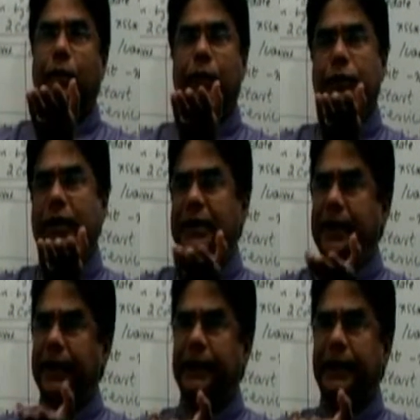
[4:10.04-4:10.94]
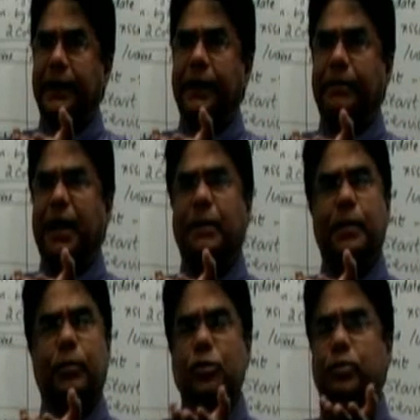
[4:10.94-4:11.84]
a directory.
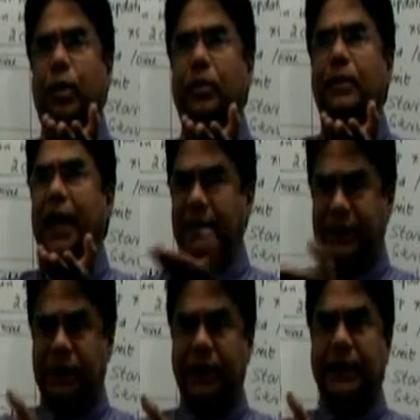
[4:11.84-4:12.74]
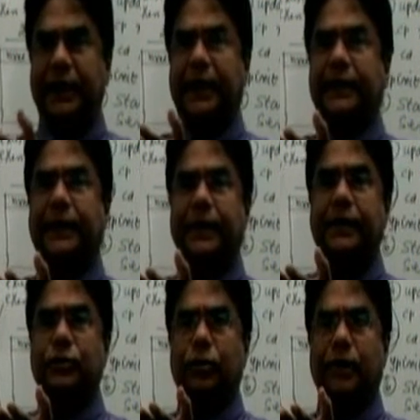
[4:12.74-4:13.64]
Maybe most probably I will check the directory.
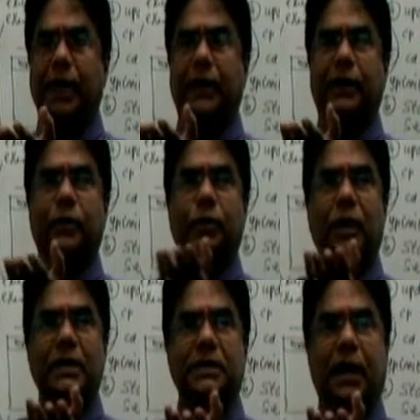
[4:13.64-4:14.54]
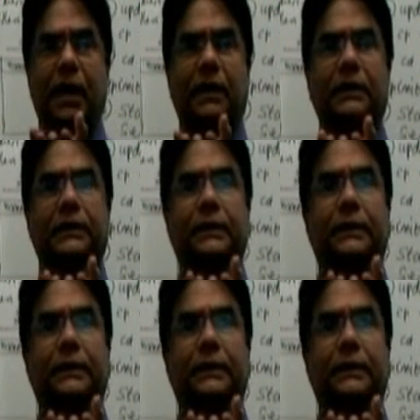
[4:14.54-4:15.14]
It should be under USR